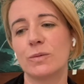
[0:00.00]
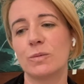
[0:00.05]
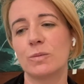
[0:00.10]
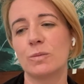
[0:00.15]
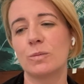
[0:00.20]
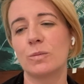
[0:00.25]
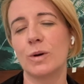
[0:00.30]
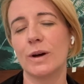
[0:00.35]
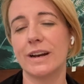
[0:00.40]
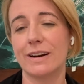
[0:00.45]

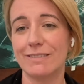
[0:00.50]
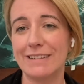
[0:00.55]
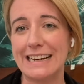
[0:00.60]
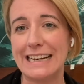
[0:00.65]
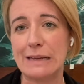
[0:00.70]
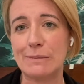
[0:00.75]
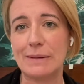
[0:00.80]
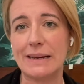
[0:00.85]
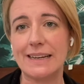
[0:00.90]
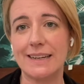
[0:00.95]
what I really
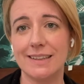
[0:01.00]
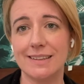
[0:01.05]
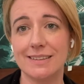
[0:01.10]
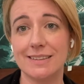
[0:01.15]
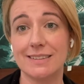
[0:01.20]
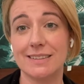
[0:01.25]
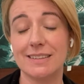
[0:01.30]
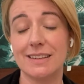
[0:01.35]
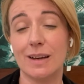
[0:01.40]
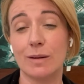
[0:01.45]
mean
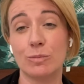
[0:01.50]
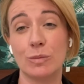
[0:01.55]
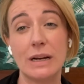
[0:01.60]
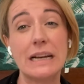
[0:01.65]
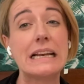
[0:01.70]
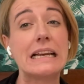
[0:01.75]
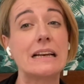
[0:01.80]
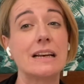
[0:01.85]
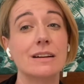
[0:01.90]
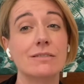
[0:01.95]
is I'm
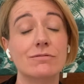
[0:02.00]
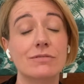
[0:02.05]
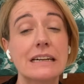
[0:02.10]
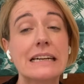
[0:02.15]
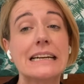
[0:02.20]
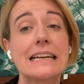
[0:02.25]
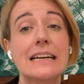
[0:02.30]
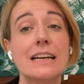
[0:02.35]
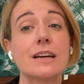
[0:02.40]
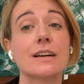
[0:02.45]
really,
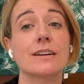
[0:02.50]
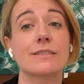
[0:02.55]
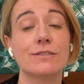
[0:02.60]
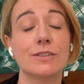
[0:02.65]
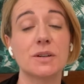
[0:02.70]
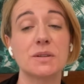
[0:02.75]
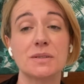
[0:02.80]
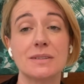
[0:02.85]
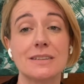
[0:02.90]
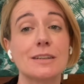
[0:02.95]
really looking
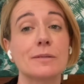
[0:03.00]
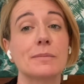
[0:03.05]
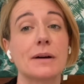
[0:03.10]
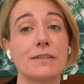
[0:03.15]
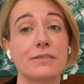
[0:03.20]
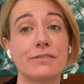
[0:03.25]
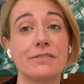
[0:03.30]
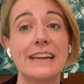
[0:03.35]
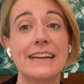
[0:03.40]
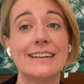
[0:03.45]
forward to my
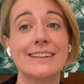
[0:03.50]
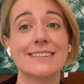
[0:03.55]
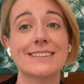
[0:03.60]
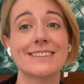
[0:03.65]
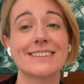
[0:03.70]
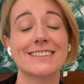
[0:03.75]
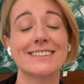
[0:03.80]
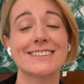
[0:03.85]
feet